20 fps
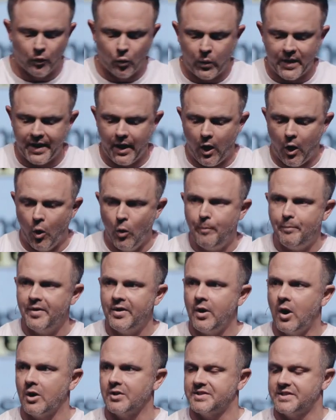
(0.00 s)
we open
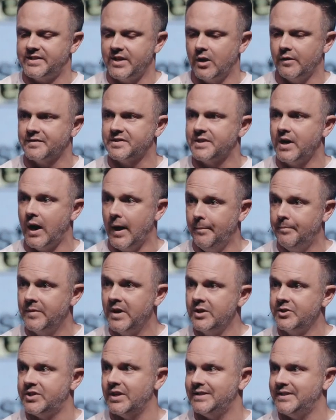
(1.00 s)
ourselves up
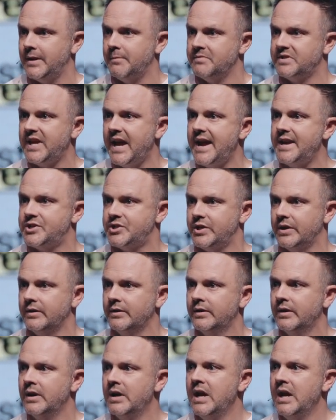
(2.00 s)
to temptation.